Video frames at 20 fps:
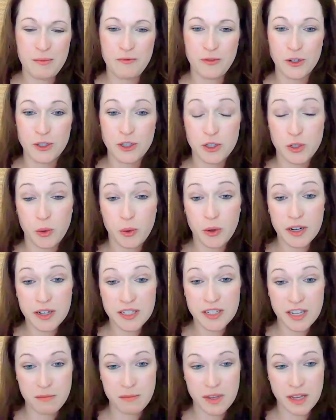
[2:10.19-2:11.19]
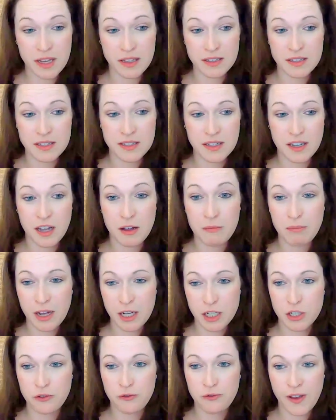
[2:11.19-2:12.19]
For stores, it means a
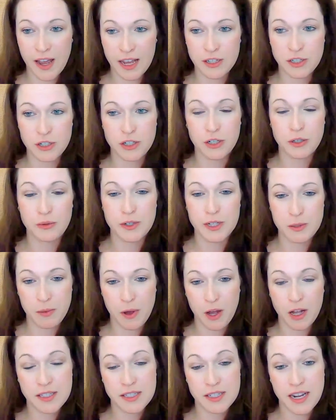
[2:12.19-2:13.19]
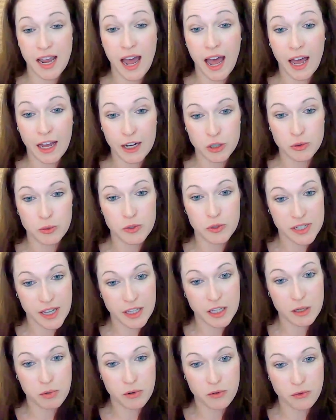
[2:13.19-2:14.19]
much faster response to actual
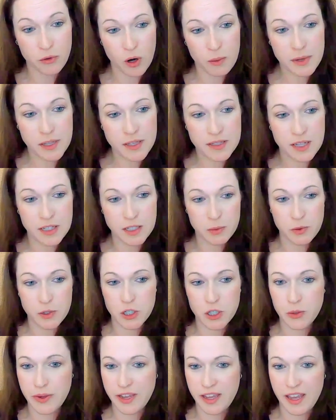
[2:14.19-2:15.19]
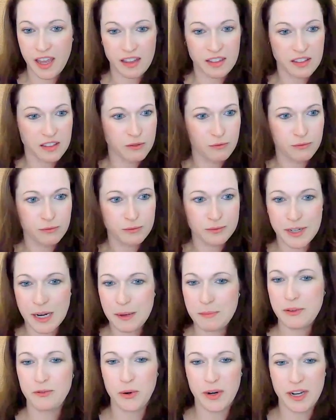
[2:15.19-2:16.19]
selling performance since we're doing it
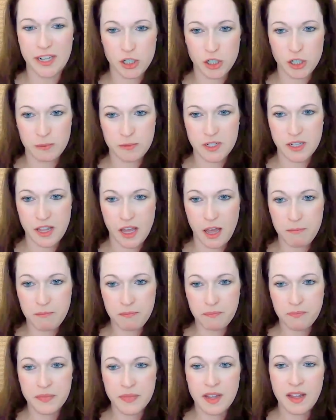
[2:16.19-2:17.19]
right before it gets shipped to them.